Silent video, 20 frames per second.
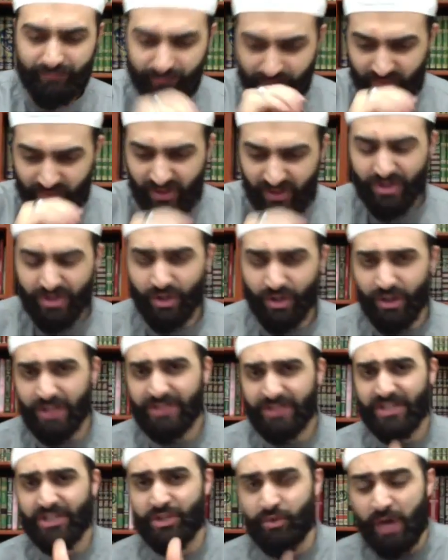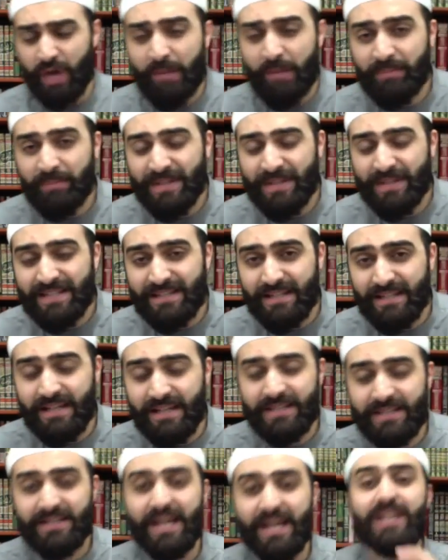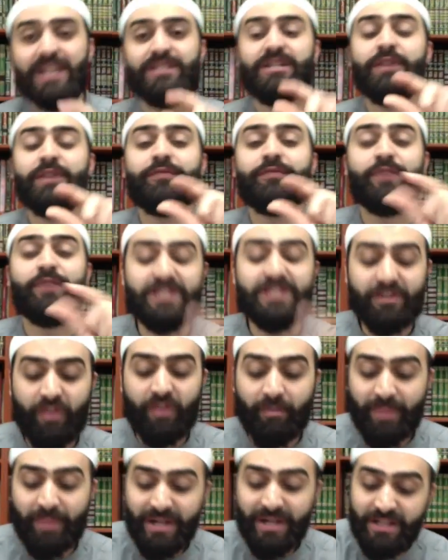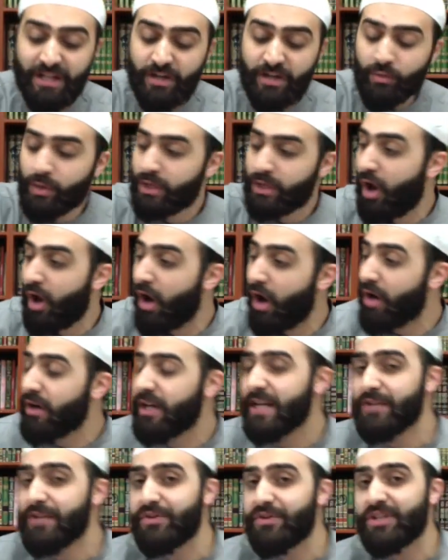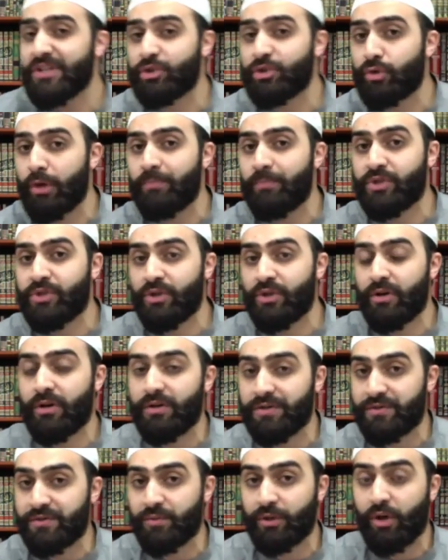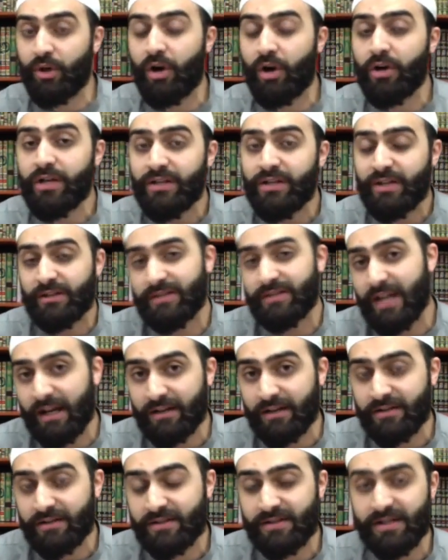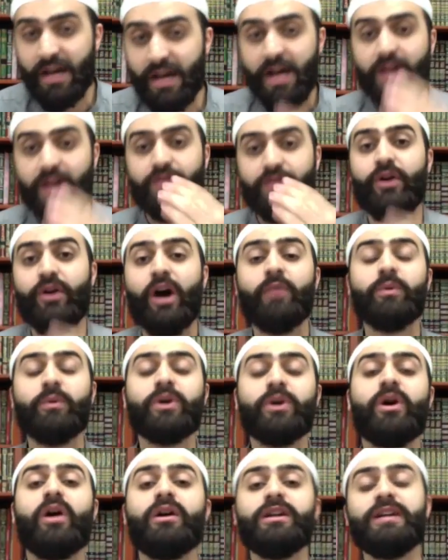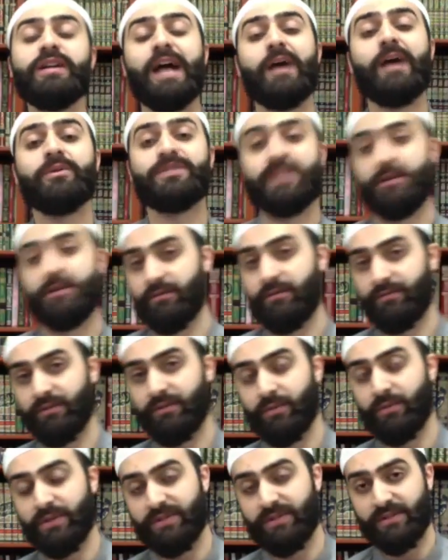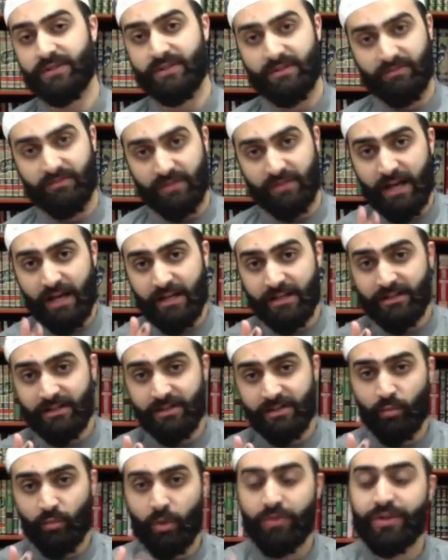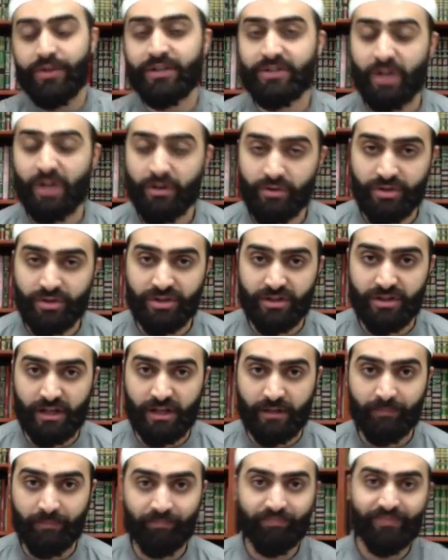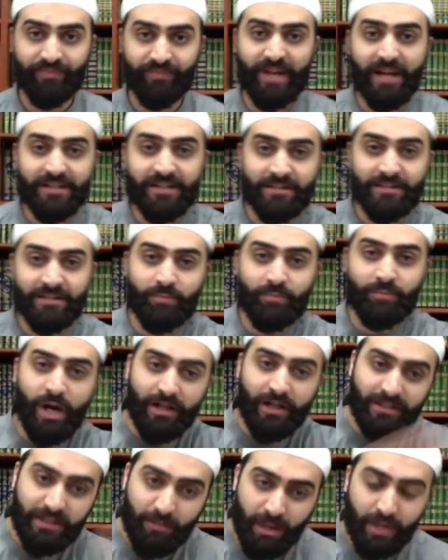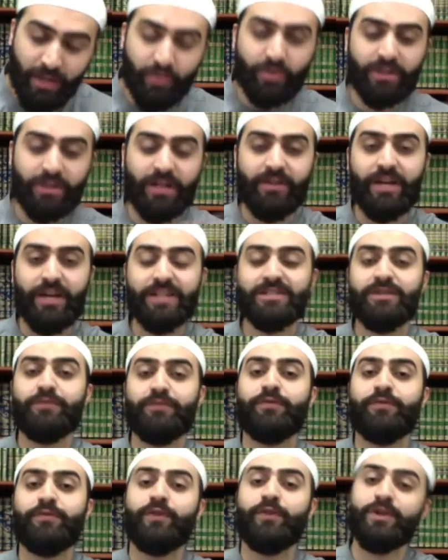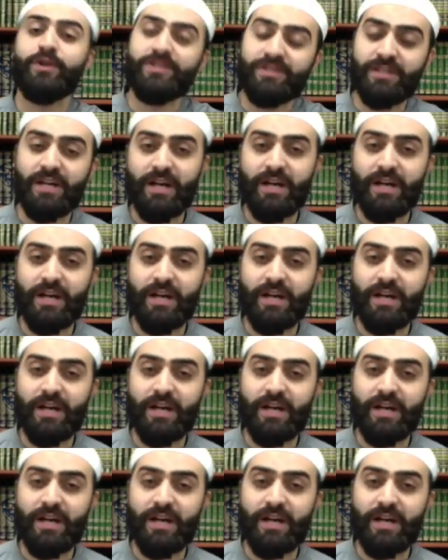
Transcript: certain discrepancies, difference of opinion regarding the scriptures, regarding the texts. Not regarding outside influences. That is one thing to understand. That's muqaddimah al-ula. That's the first